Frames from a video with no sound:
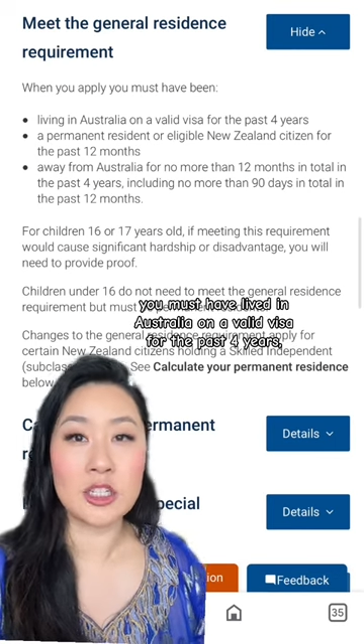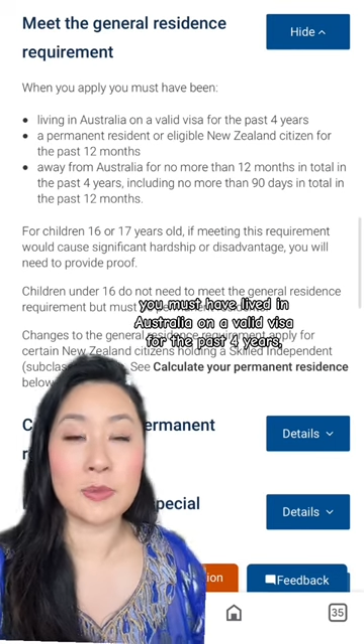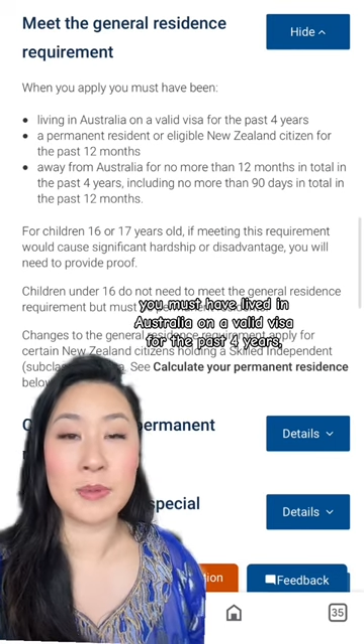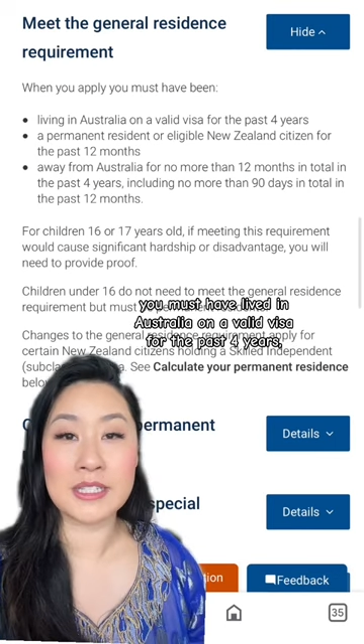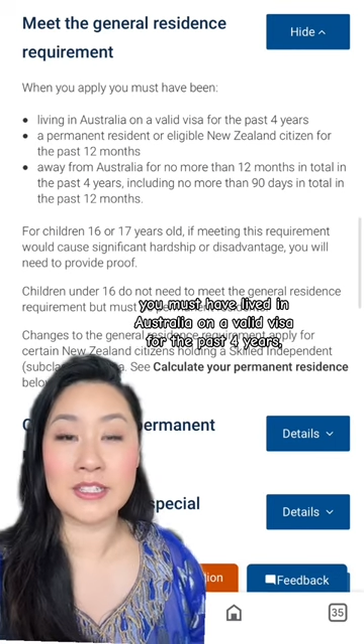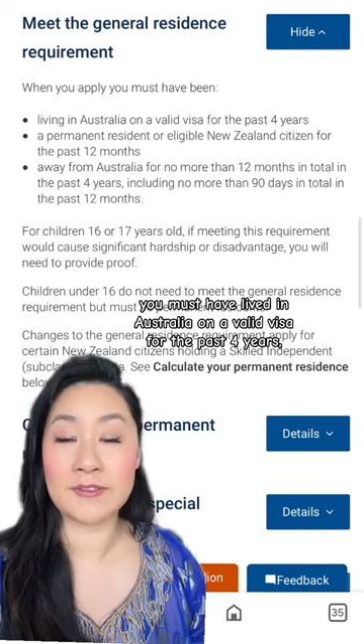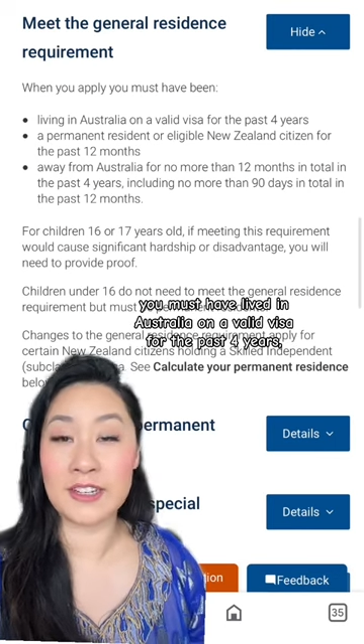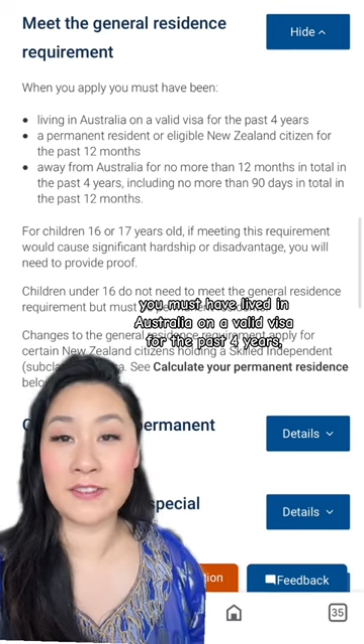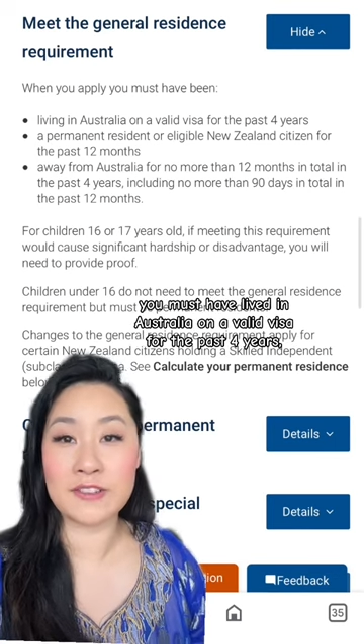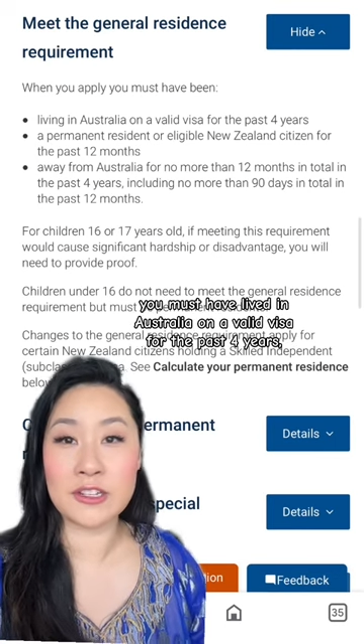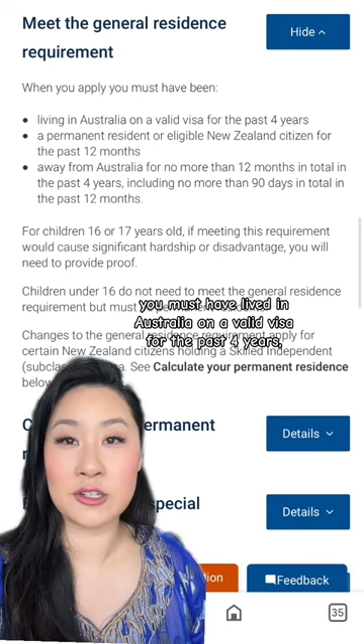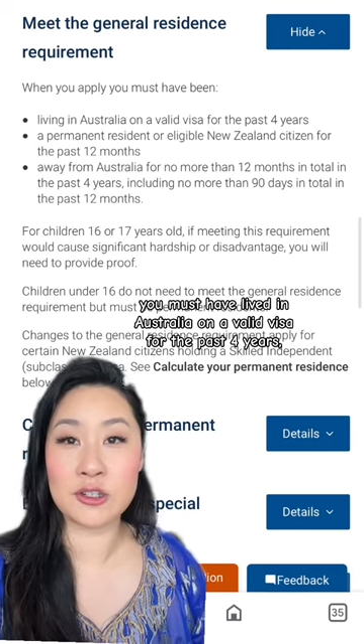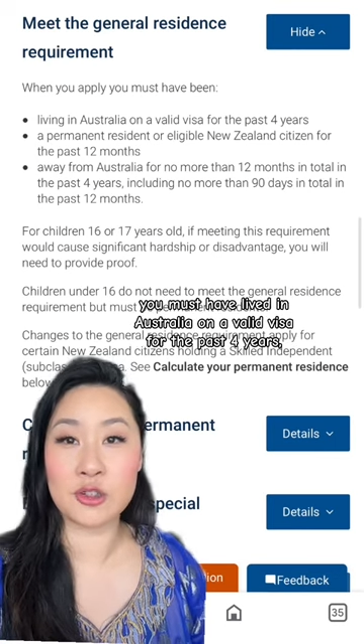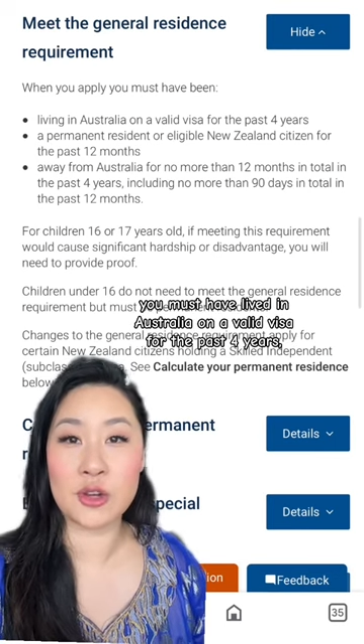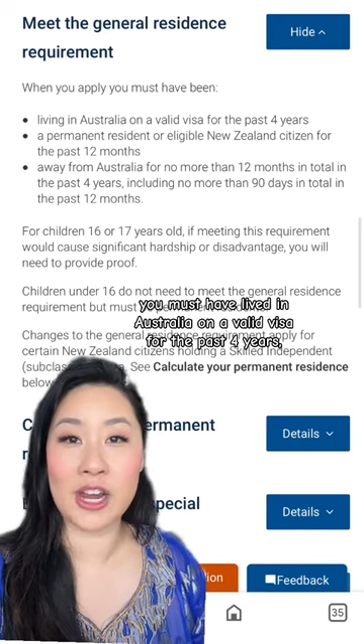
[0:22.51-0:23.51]
You must have lived
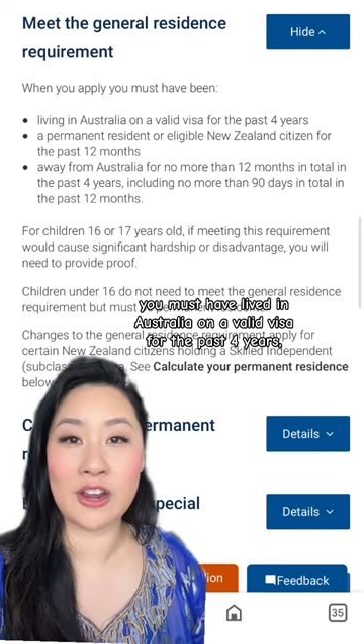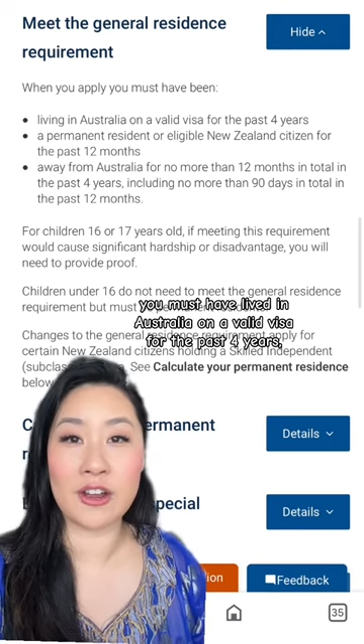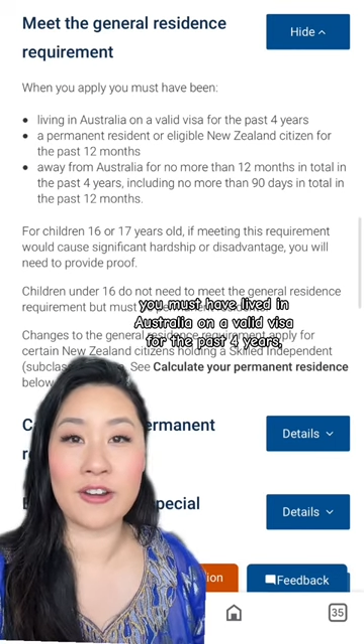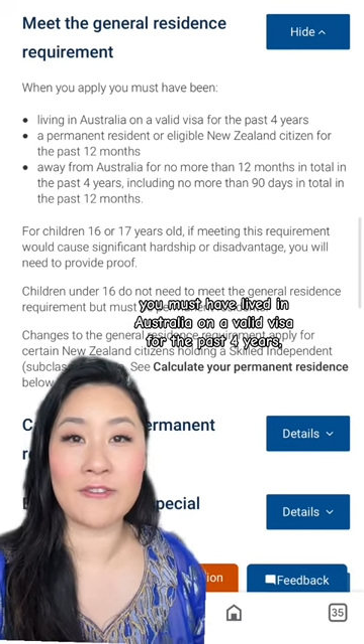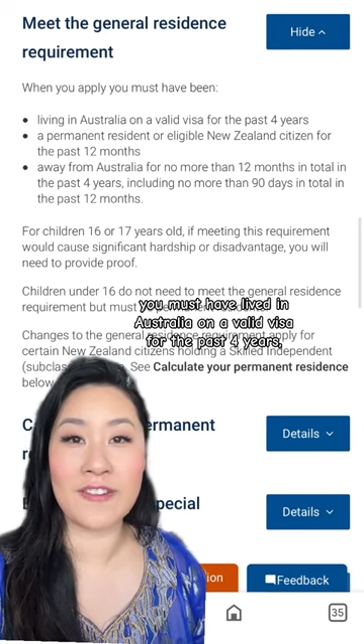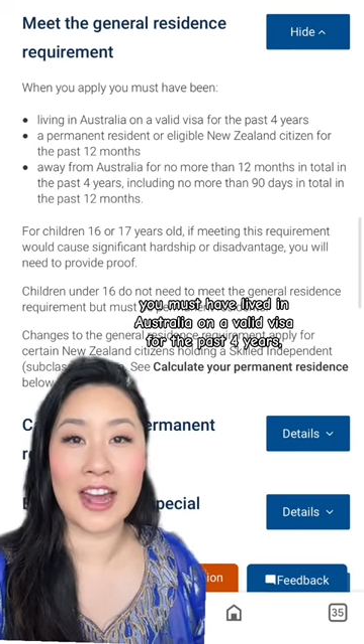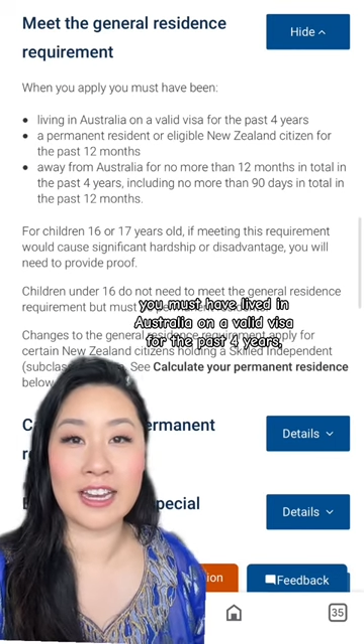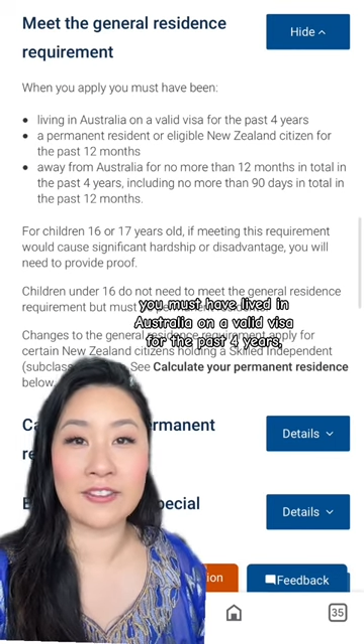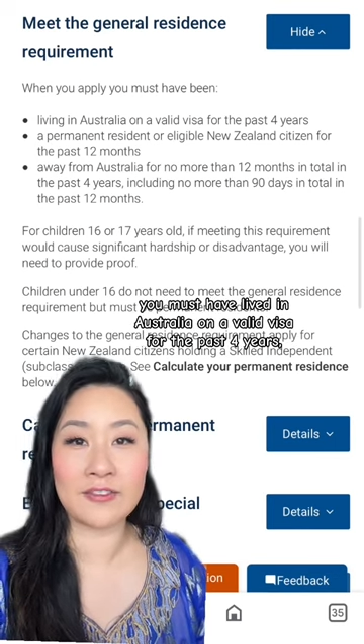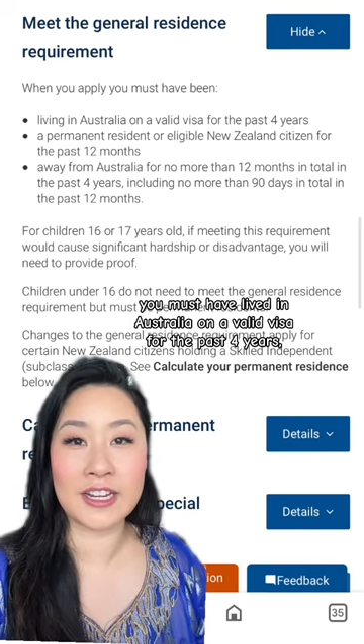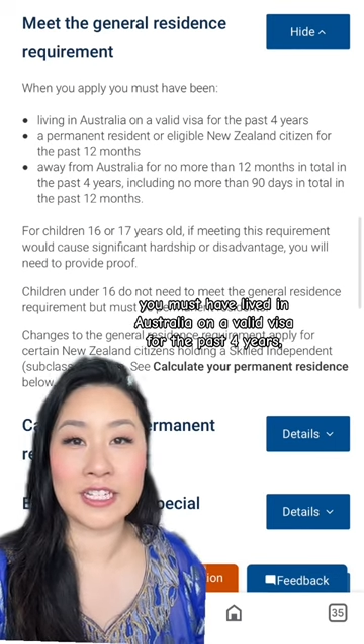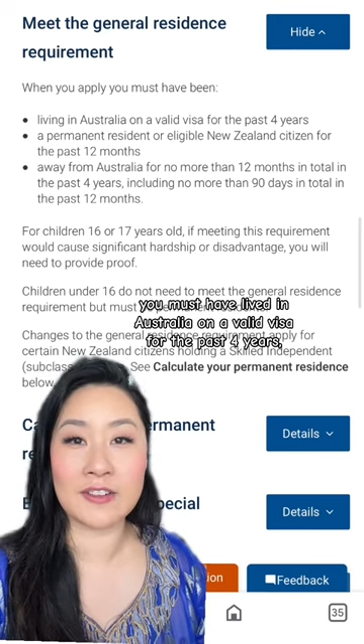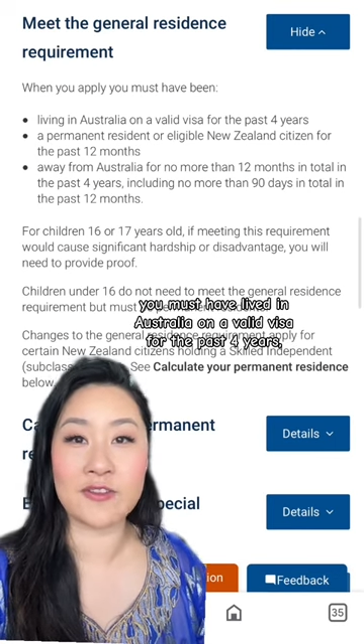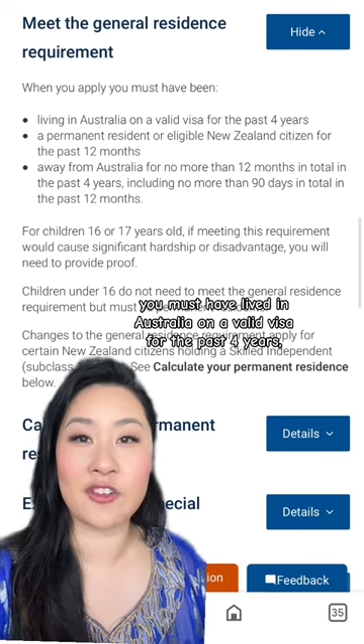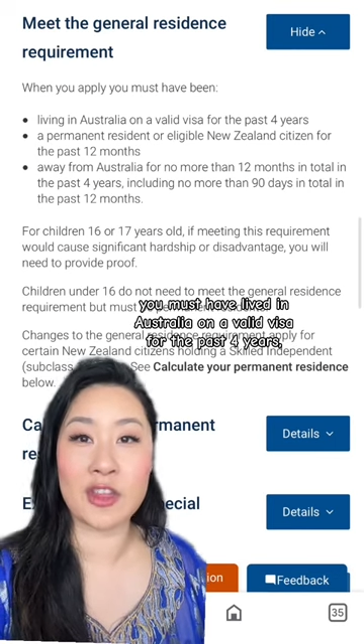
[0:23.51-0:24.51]
in Australia on a valid
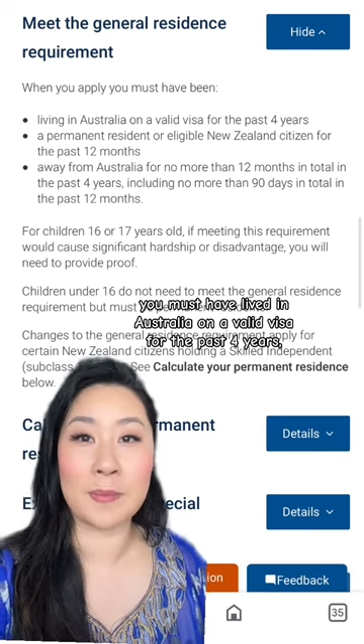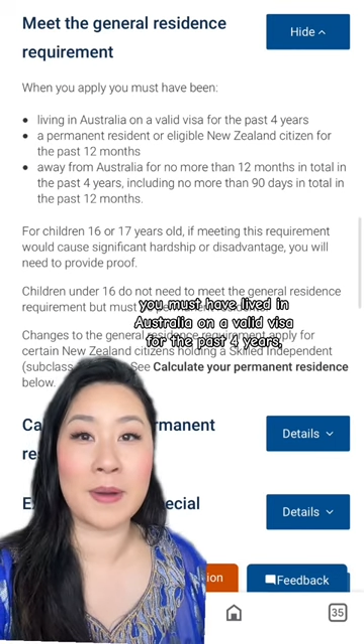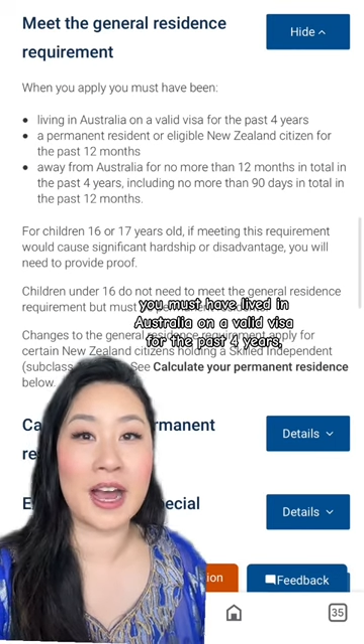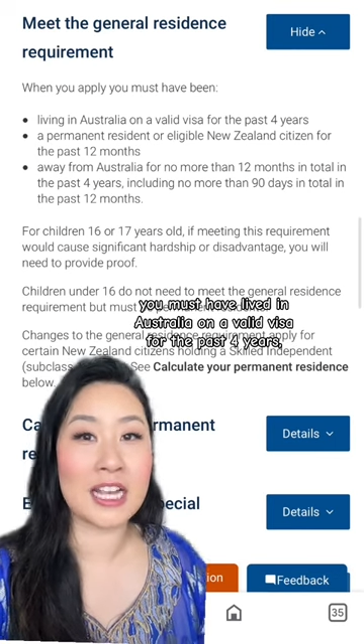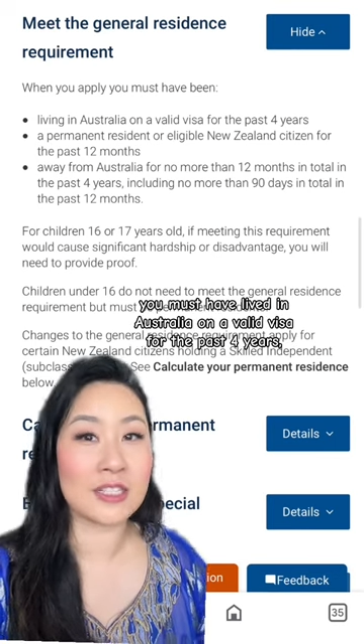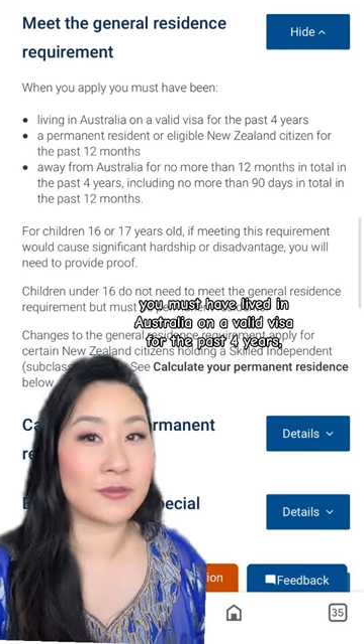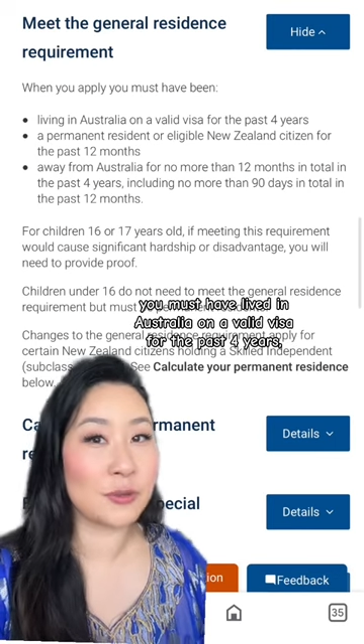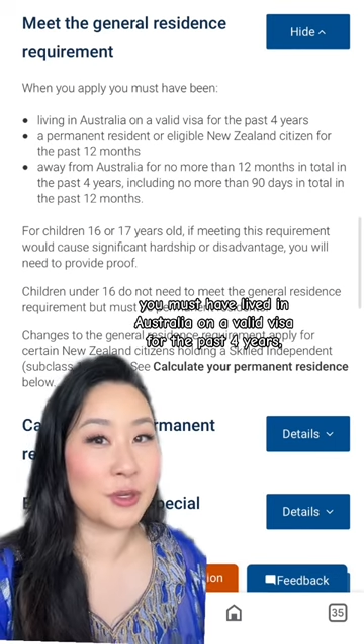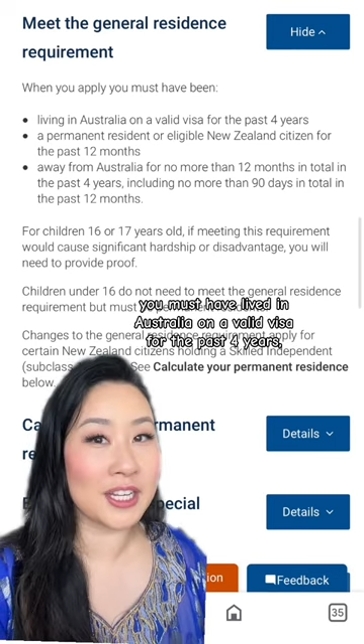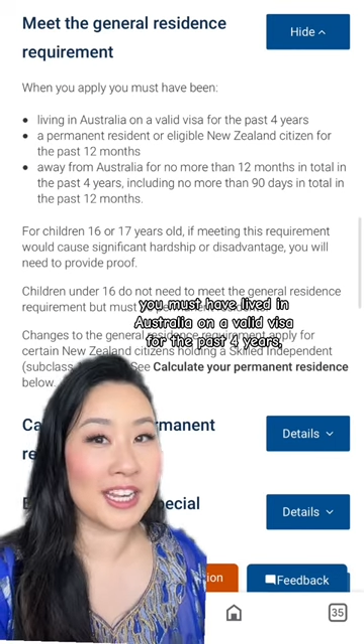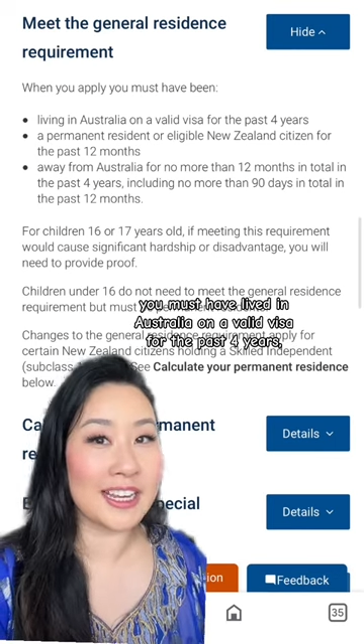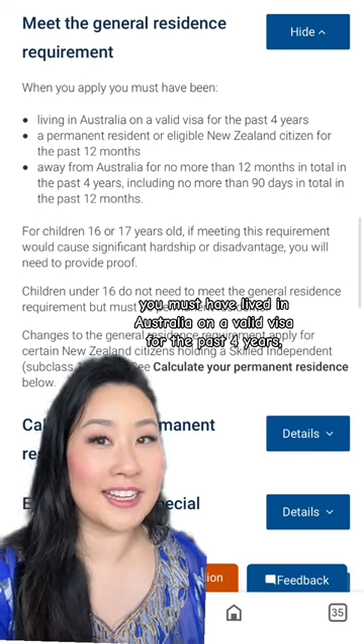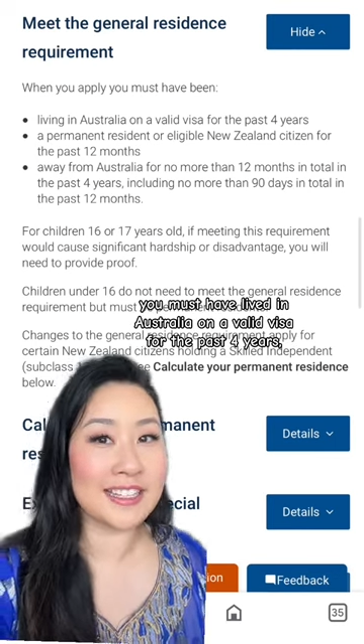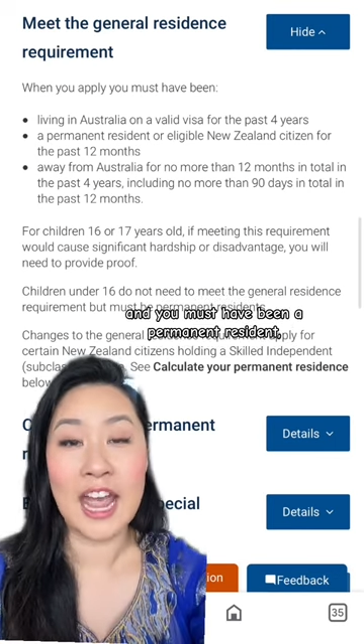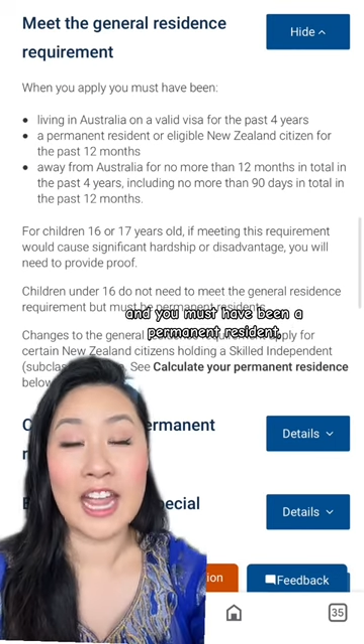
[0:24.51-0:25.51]
visa for the past 4 years,